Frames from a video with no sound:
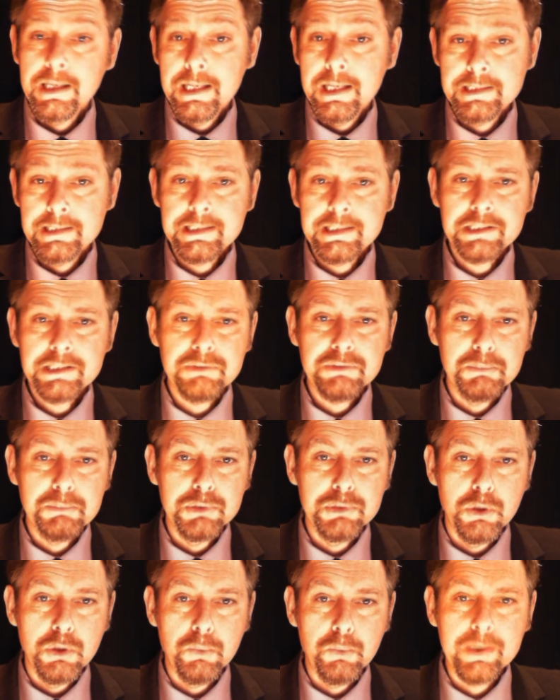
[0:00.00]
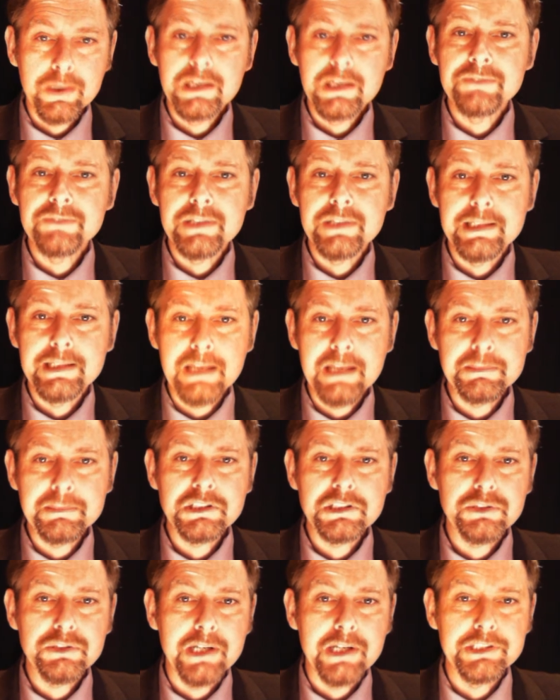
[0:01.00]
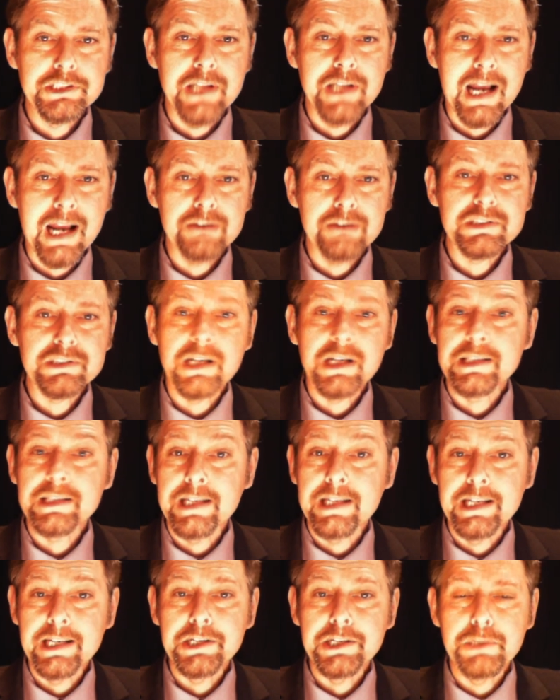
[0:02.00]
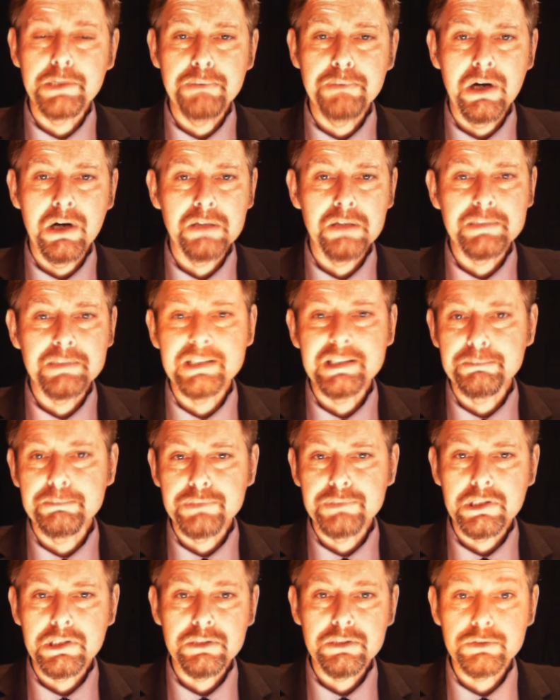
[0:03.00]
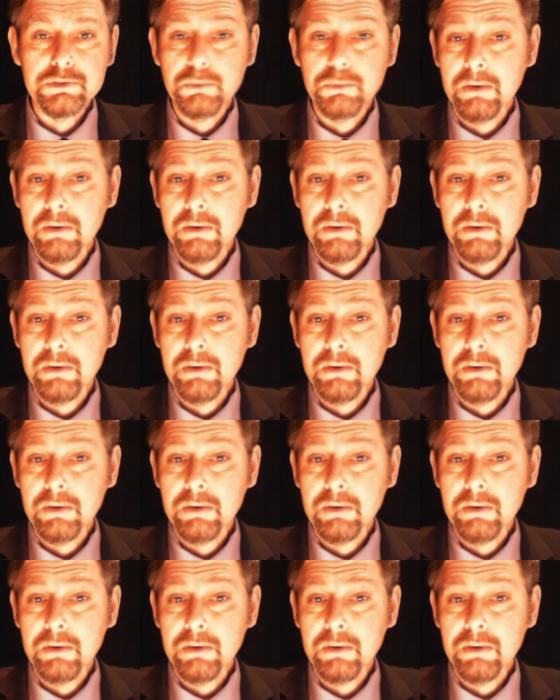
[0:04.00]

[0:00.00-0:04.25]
In this report, we cover the demonstration outside the EU Parliament in Brussels,